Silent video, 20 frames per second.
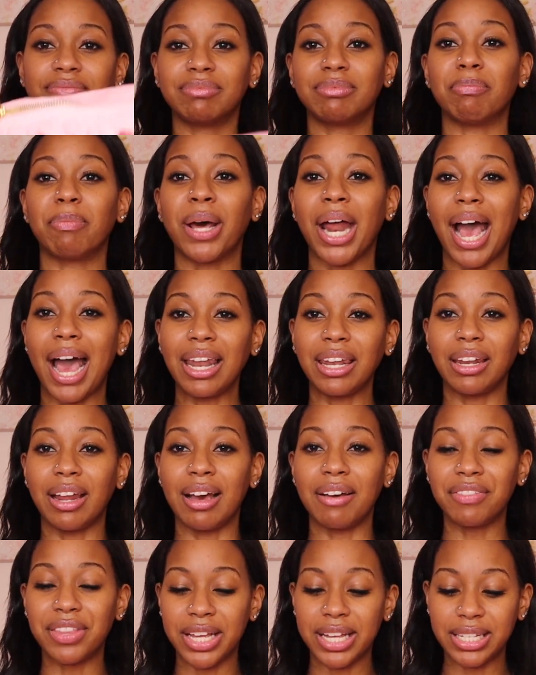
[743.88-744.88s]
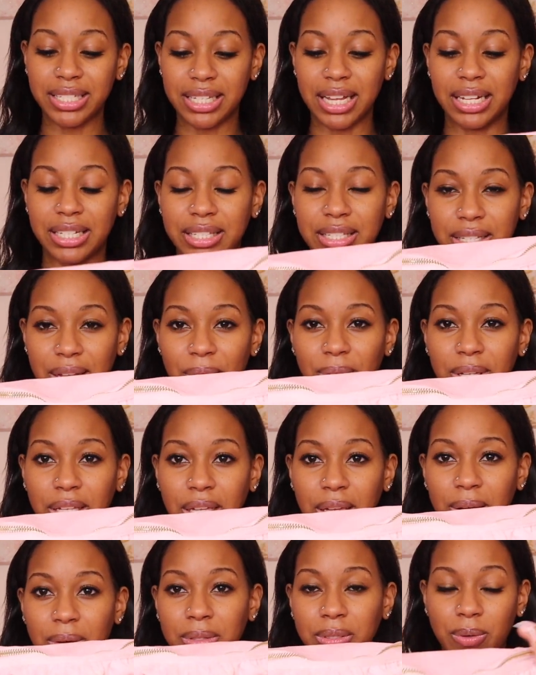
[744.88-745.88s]
but I love this. It's so
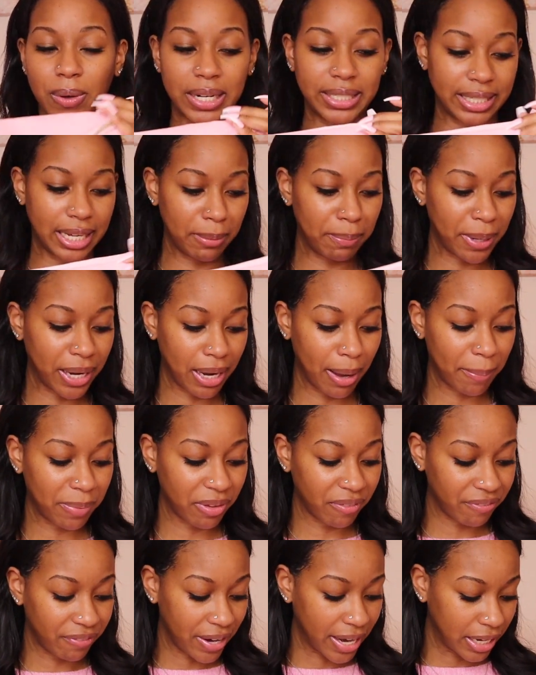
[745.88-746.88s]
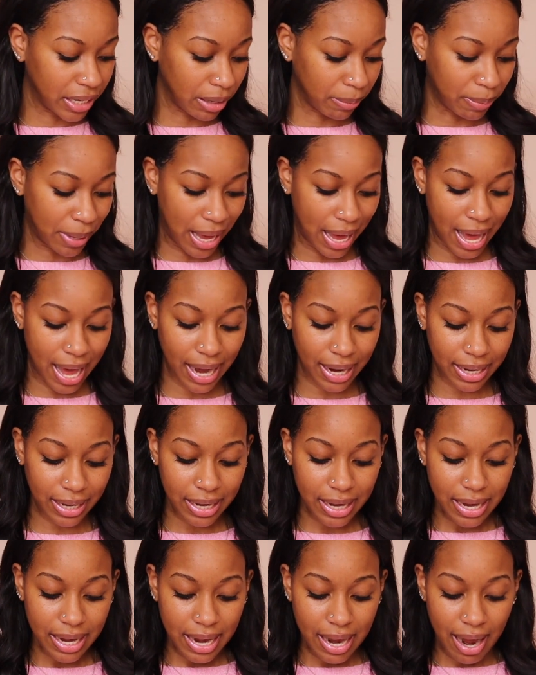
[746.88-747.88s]
cute. So I did pick up the fanny pack.
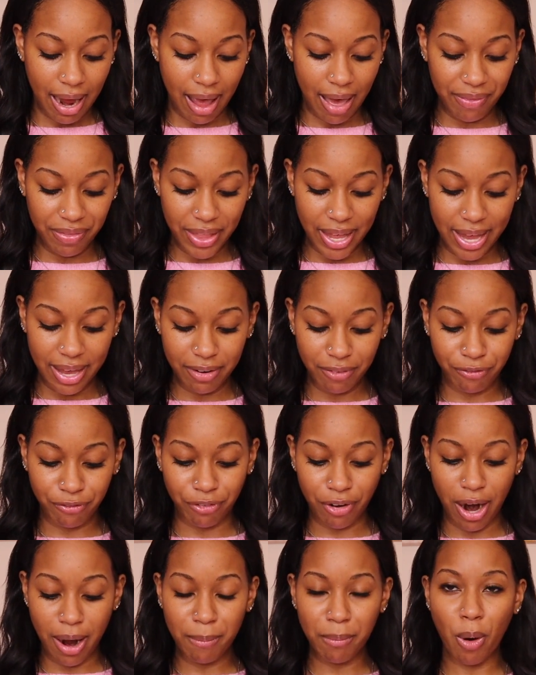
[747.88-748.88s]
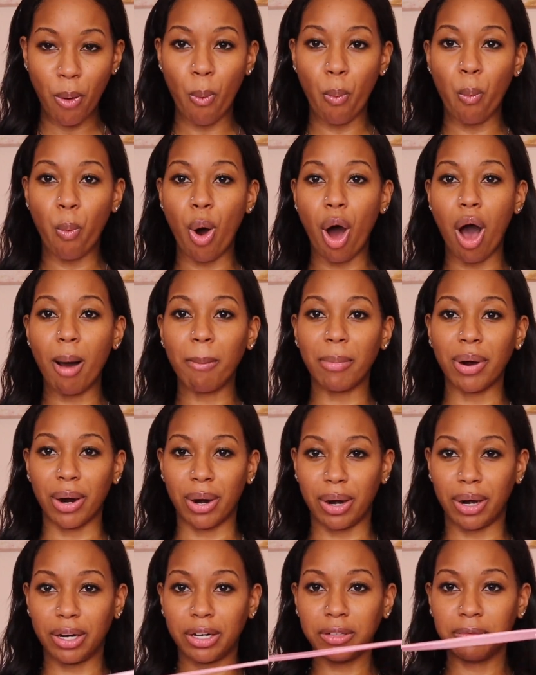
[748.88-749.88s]
And then from
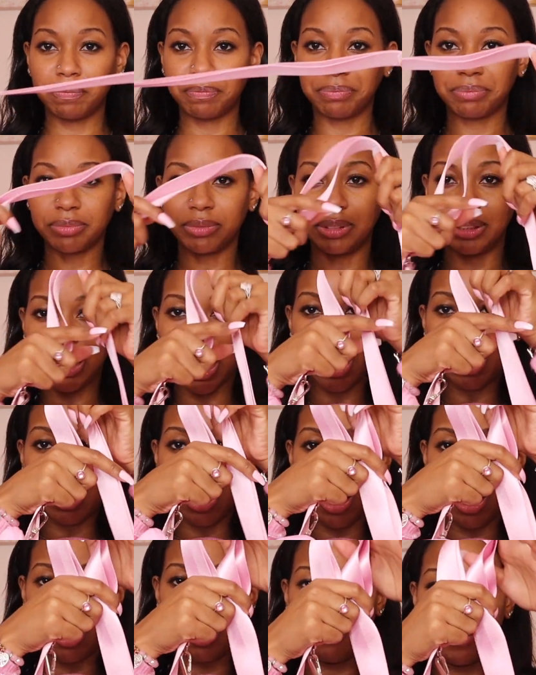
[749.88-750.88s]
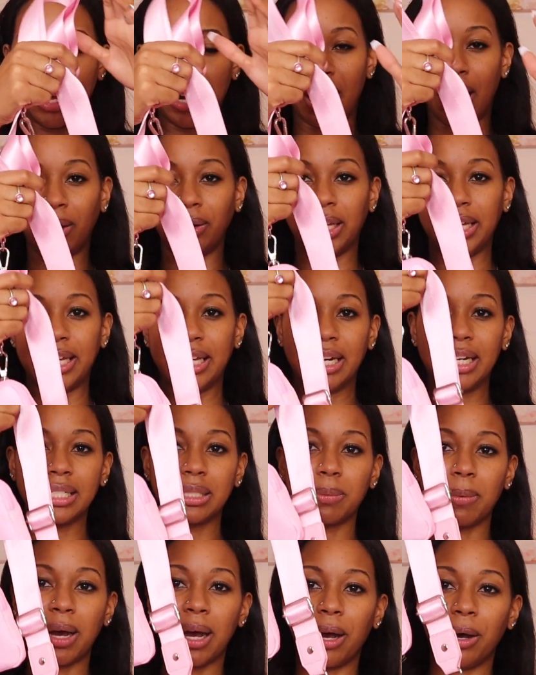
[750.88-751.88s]
walmart.com, and I'll link it as
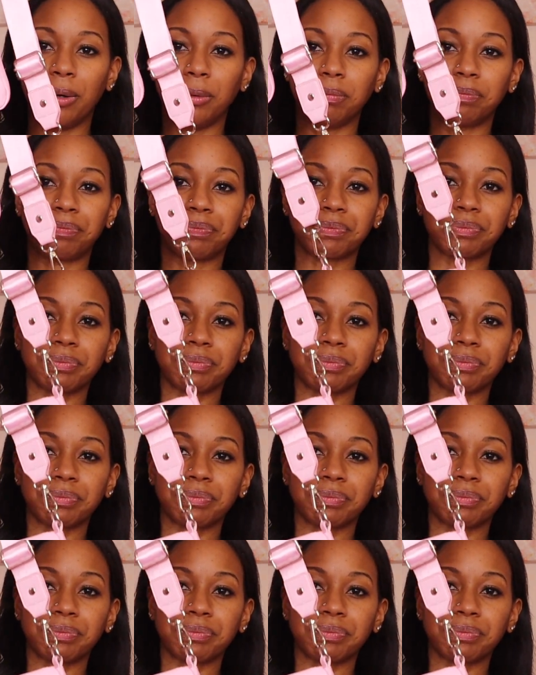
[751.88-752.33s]
well,